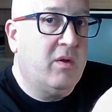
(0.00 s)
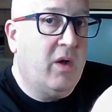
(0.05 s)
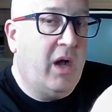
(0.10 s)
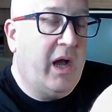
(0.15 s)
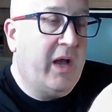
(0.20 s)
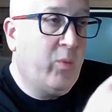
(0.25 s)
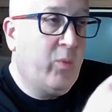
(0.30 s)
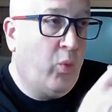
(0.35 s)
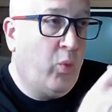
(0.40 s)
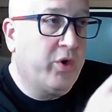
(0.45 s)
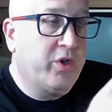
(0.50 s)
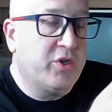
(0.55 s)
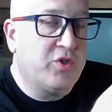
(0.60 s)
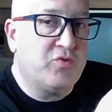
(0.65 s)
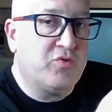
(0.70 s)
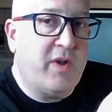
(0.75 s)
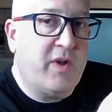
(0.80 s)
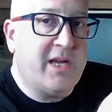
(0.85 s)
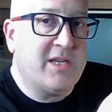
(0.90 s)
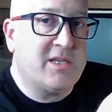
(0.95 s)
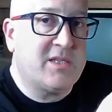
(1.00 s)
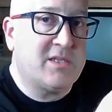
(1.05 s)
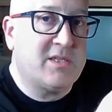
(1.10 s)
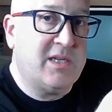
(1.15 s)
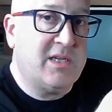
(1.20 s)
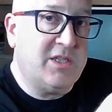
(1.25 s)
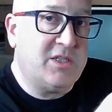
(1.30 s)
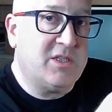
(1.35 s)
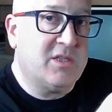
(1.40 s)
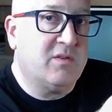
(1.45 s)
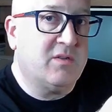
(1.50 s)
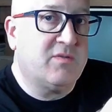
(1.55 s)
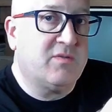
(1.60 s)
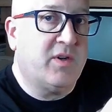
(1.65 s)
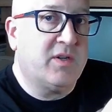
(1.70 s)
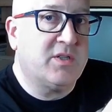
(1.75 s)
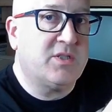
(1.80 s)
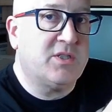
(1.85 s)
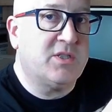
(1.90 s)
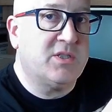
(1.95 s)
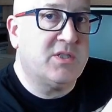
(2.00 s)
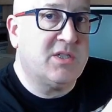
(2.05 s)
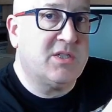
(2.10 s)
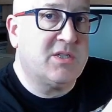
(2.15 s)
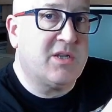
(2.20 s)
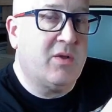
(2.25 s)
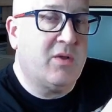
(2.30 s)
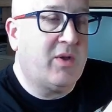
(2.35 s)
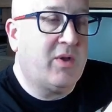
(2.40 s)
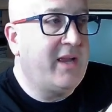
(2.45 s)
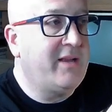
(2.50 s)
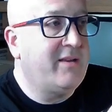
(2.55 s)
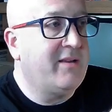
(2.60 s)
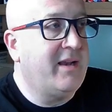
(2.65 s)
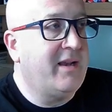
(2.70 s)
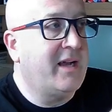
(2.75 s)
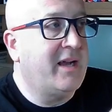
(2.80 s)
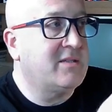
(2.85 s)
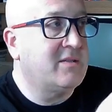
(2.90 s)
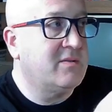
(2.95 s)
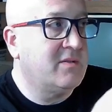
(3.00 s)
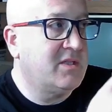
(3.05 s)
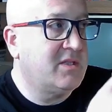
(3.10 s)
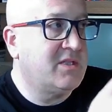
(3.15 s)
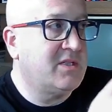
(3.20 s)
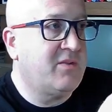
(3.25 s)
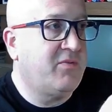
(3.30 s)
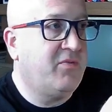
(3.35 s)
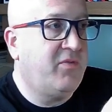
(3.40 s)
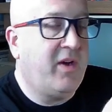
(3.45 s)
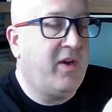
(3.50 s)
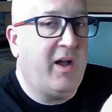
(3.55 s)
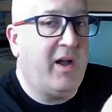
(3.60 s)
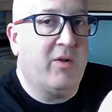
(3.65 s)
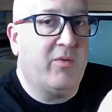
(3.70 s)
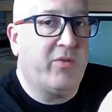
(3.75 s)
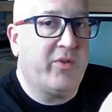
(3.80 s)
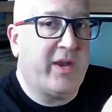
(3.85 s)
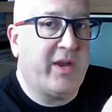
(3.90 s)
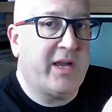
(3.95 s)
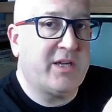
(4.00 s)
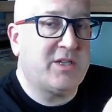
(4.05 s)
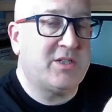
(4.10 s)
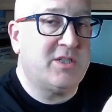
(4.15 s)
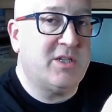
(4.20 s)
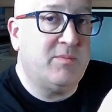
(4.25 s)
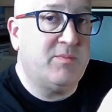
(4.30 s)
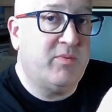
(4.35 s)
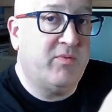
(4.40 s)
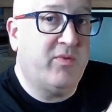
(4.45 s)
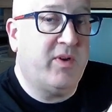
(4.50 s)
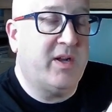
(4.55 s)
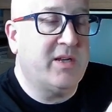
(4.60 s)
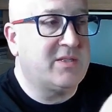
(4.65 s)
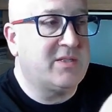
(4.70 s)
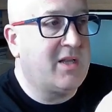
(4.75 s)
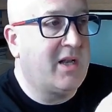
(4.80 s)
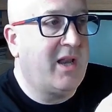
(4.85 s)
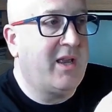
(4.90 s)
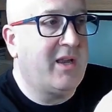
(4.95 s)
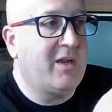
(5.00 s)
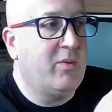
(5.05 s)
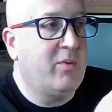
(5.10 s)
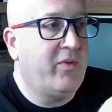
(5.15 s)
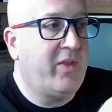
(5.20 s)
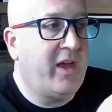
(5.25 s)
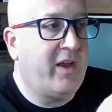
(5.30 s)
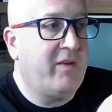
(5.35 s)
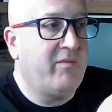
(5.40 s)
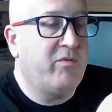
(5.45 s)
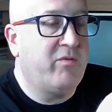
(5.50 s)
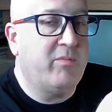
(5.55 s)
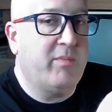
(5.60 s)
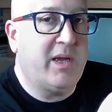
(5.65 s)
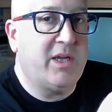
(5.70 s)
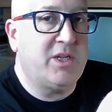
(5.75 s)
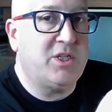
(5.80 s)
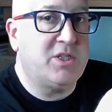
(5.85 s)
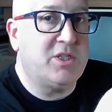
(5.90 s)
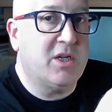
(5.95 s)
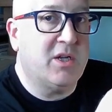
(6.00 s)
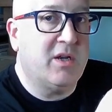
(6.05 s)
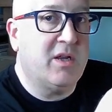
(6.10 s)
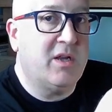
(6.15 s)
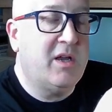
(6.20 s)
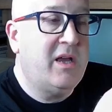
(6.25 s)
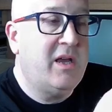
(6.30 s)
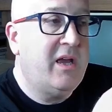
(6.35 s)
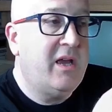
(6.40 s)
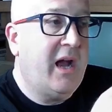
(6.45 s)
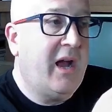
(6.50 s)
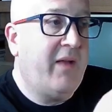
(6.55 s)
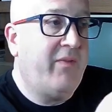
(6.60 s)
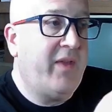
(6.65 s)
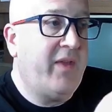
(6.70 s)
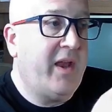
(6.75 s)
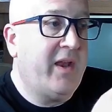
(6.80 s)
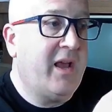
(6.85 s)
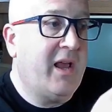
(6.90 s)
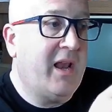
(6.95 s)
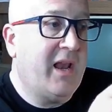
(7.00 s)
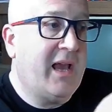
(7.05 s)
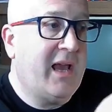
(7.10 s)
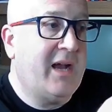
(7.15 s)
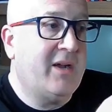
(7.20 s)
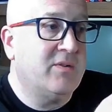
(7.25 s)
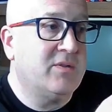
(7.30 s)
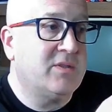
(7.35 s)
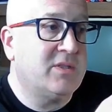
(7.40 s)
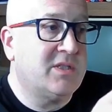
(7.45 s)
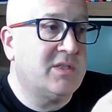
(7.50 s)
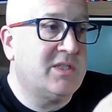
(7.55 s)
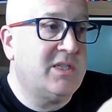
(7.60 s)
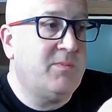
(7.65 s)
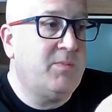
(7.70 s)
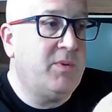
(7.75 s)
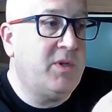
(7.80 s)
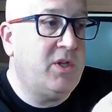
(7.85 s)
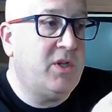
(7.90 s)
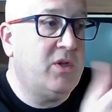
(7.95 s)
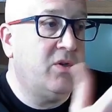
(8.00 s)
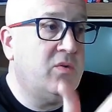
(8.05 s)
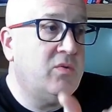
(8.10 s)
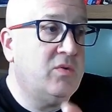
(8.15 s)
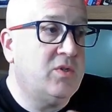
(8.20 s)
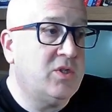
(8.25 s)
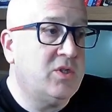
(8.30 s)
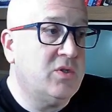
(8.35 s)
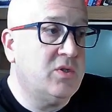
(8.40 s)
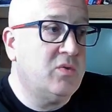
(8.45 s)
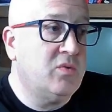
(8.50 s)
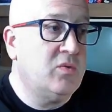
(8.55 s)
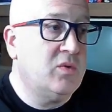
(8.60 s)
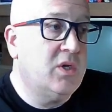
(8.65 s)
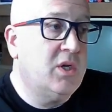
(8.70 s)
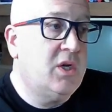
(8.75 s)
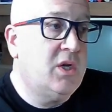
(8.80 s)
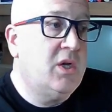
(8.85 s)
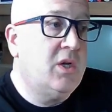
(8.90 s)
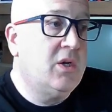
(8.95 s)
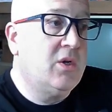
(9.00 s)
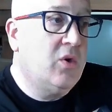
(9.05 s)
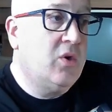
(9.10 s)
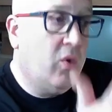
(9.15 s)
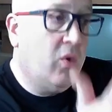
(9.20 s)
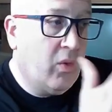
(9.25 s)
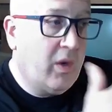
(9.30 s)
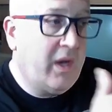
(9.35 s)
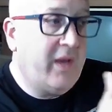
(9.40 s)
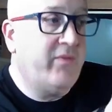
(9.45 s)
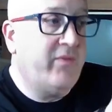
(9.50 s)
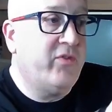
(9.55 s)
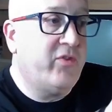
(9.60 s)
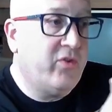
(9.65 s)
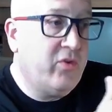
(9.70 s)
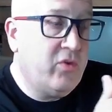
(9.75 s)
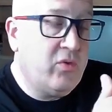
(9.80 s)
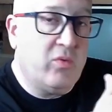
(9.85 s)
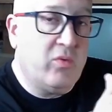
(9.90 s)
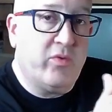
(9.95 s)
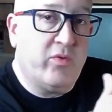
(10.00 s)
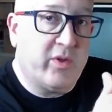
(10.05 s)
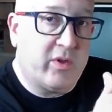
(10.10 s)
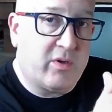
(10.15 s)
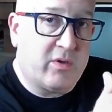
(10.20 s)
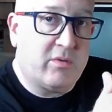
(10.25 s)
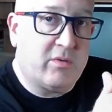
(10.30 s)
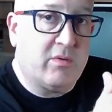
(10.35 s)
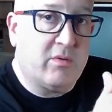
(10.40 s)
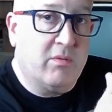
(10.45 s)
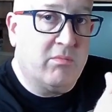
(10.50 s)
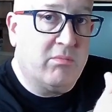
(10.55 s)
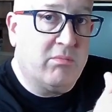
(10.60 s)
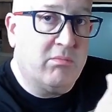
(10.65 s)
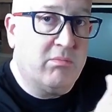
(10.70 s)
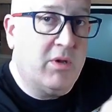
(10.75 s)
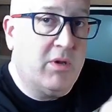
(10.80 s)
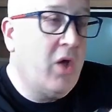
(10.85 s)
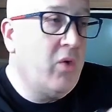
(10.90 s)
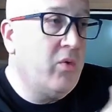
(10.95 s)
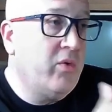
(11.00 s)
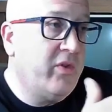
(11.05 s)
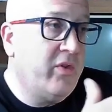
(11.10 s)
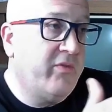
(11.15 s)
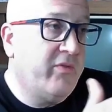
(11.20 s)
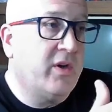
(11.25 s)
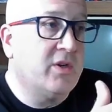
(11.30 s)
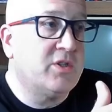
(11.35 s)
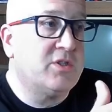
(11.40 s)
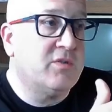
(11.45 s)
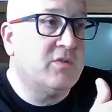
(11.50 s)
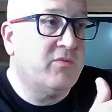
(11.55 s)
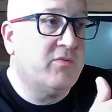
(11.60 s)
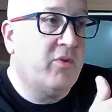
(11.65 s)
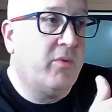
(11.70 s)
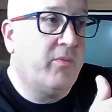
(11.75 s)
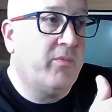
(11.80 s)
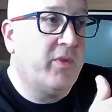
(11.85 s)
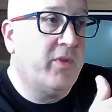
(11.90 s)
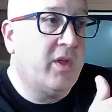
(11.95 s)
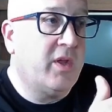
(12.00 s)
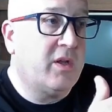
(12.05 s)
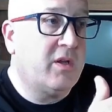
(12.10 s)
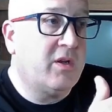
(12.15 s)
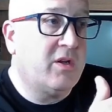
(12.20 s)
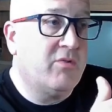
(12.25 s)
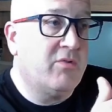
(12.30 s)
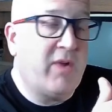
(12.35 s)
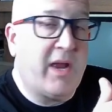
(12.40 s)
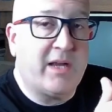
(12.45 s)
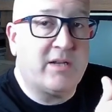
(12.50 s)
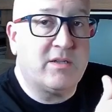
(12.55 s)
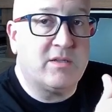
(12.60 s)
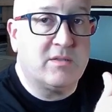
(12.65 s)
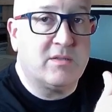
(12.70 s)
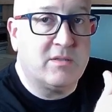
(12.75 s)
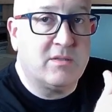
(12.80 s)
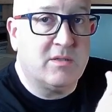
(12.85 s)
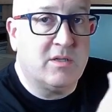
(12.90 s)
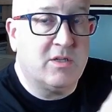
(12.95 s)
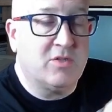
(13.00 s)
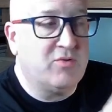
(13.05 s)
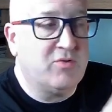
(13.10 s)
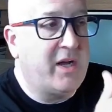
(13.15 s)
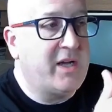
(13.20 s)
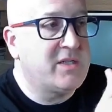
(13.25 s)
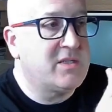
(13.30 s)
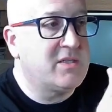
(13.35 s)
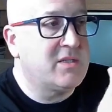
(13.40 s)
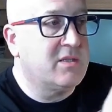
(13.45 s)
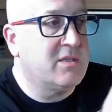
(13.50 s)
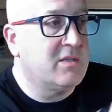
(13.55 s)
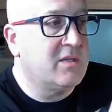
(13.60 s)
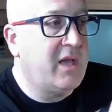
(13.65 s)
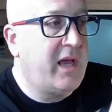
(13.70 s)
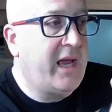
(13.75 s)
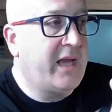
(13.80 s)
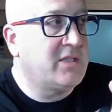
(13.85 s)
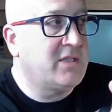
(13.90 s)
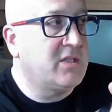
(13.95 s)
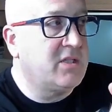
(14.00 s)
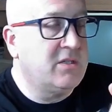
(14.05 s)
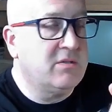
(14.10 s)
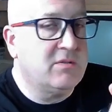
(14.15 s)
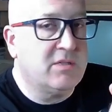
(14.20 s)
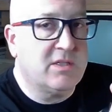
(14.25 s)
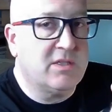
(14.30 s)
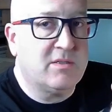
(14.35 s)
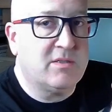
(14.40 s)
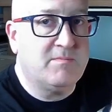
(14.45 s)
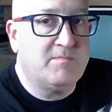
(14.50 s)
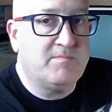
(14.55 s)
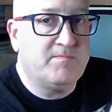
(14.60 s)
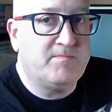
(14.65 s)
at what address each of those functions is located at. So this is the file that actually provides the linker with that information, and then allows the CPU to call into the load the function from the correct address and execute it.